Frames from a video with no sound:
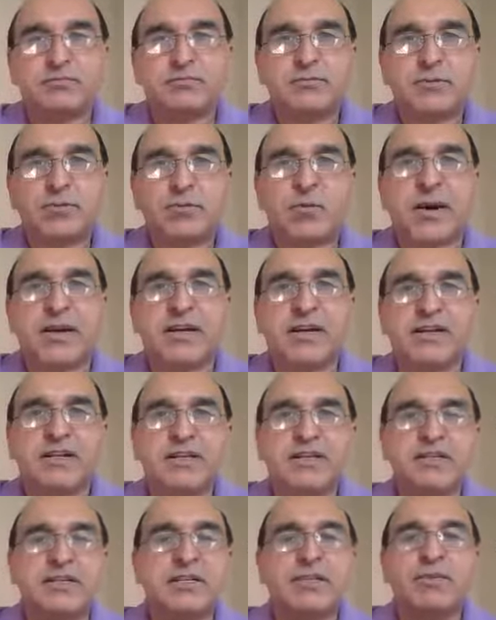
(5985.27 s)
Why not
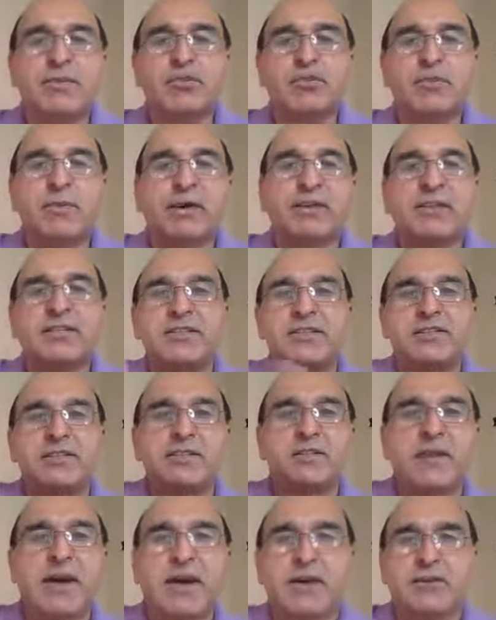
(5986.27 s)
leave it to Bangladesh
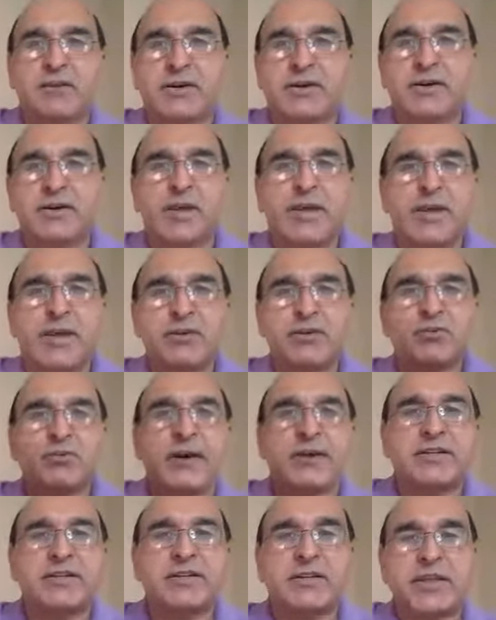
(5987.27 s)
and Myanmar and
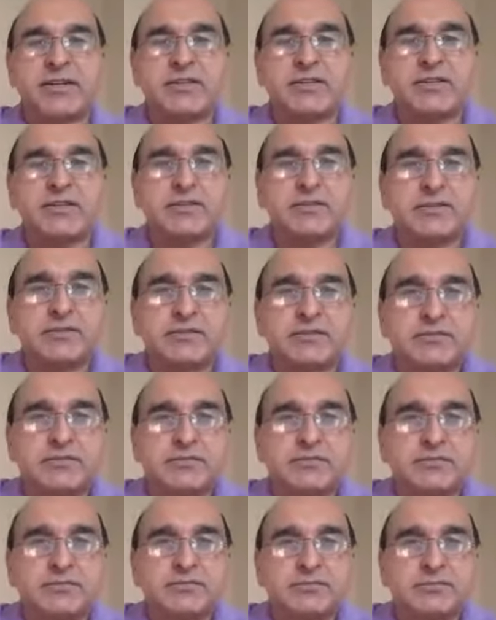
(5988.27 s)
United Nations?
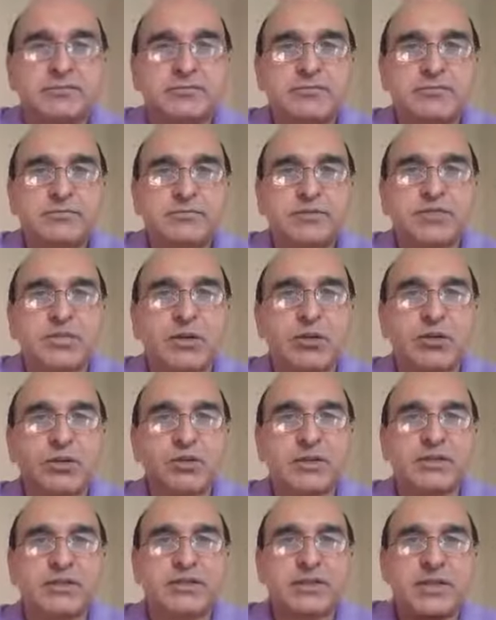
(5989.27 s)
The
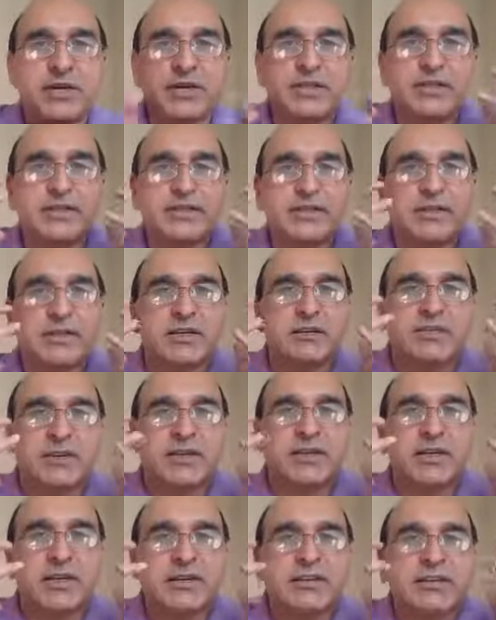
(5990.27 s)
solution, critical thinker will
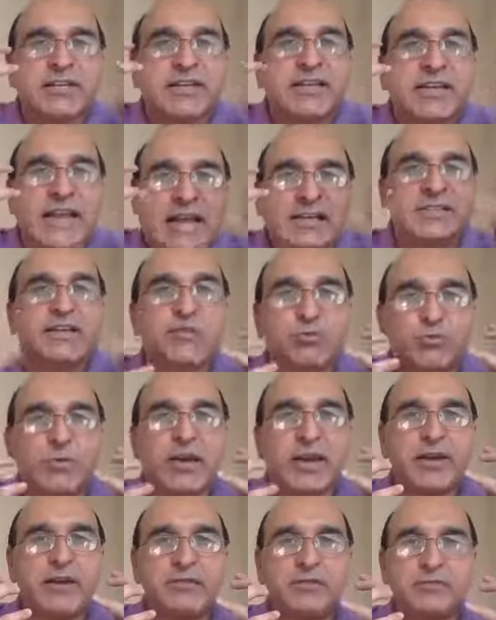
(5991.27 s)
think like this
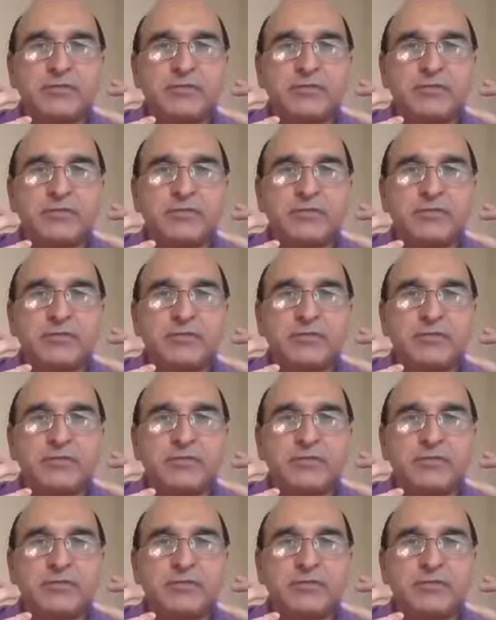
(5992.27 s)
way.